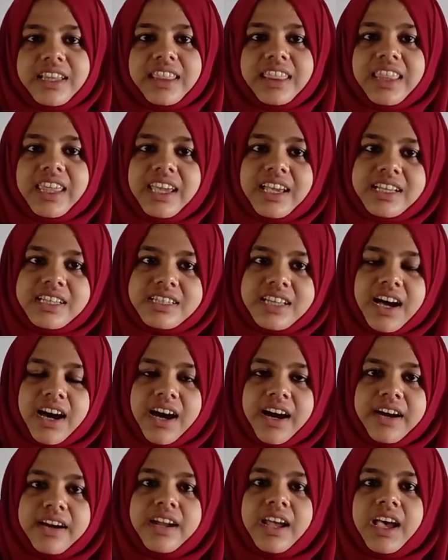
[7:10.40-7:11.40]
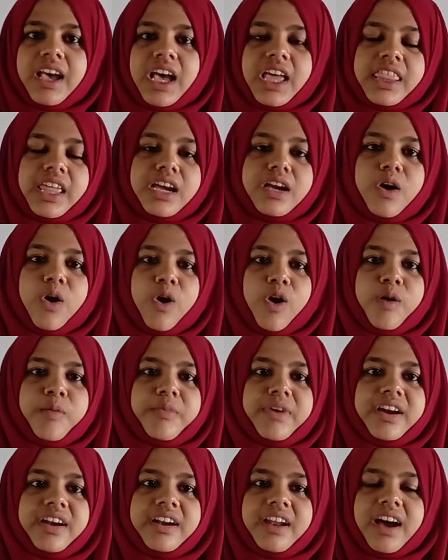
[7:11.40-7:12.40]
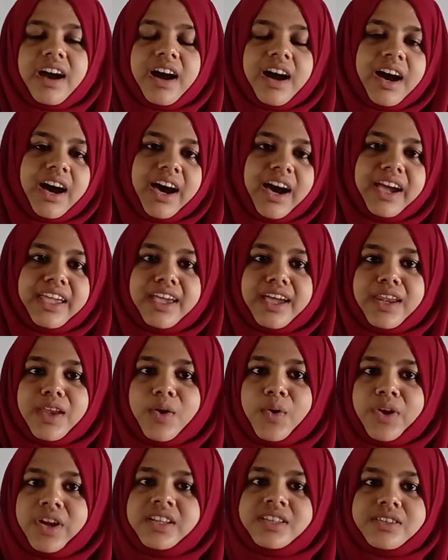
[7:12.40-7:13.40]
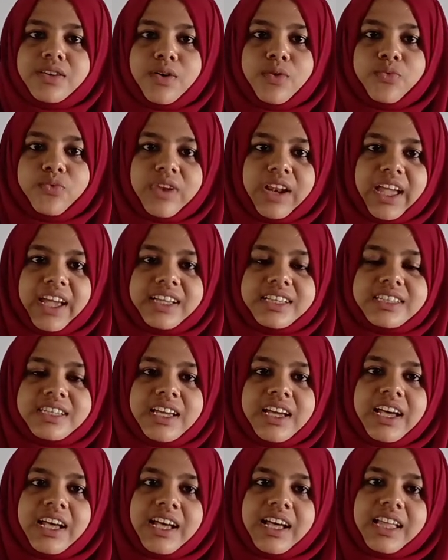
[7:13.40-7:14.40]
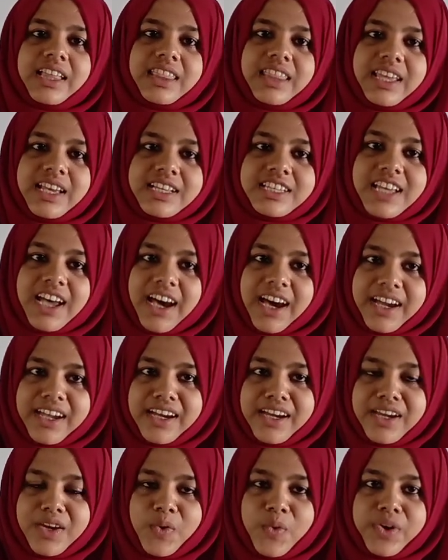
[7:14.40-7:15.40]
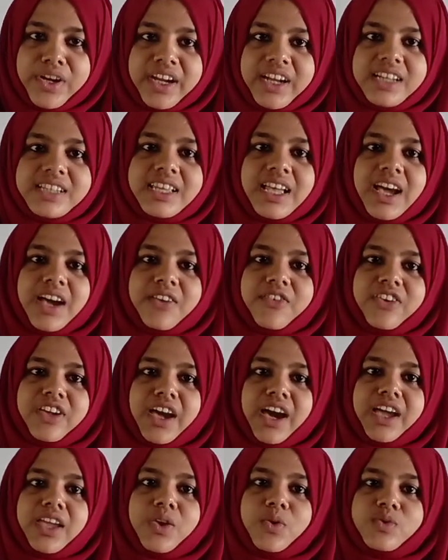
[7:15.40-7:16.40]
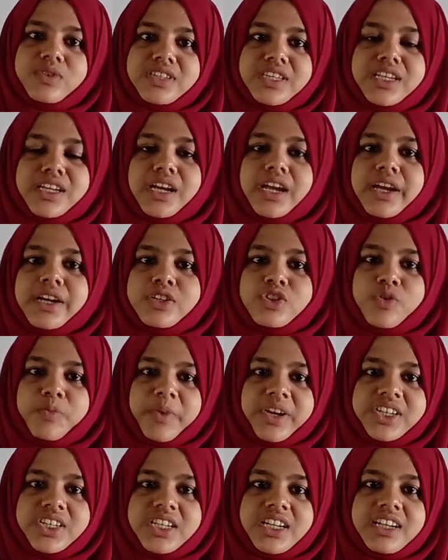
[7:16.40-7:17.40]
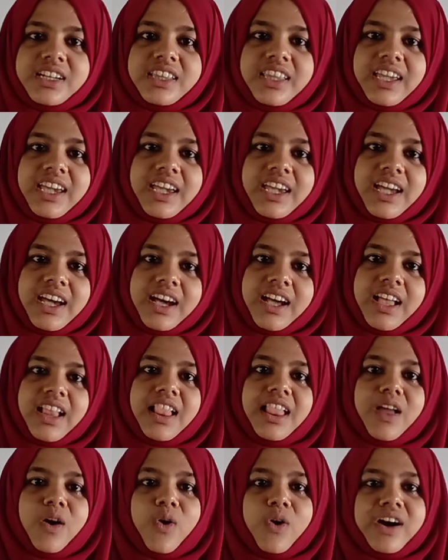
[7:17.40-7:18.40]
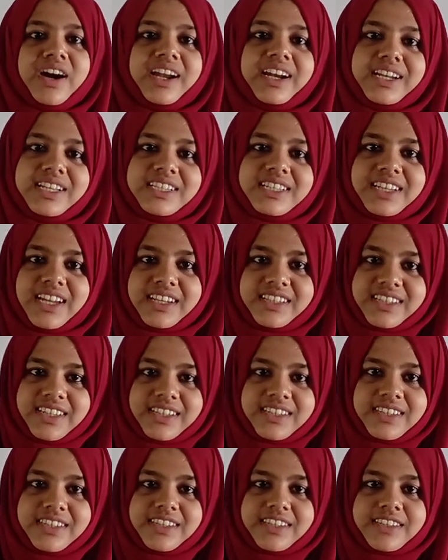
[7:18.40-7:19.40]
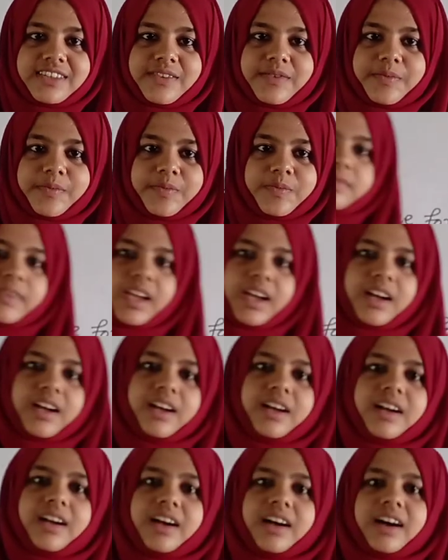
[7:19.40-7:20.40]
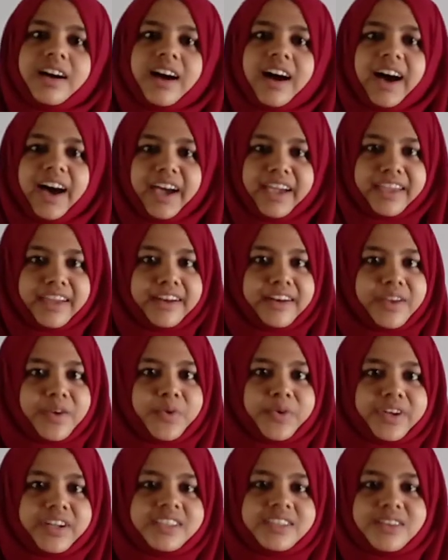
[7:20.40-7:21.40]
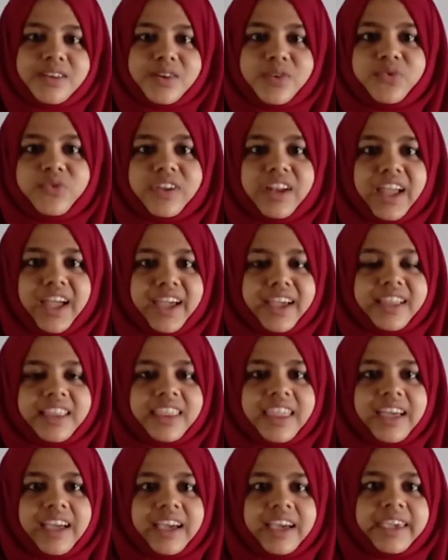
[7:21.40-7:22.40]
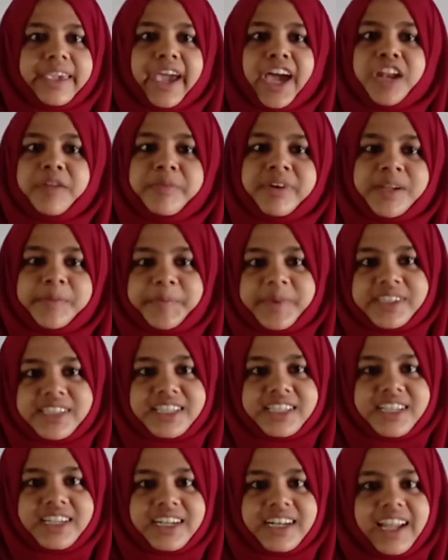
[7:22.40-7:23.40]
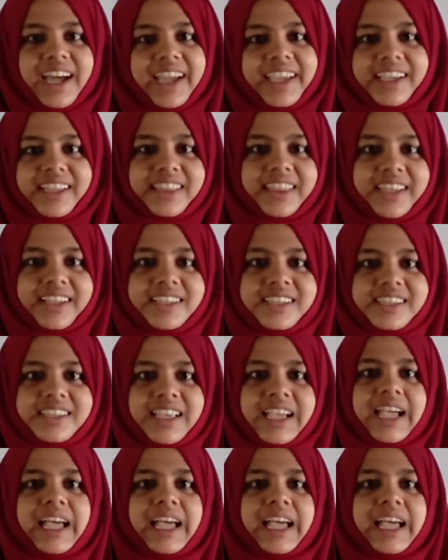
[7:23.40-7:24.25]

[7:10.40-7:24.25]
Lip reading: These are the common higher units of length. These higher units we are using to measure the longer distances. Higher units of length can be represented like this.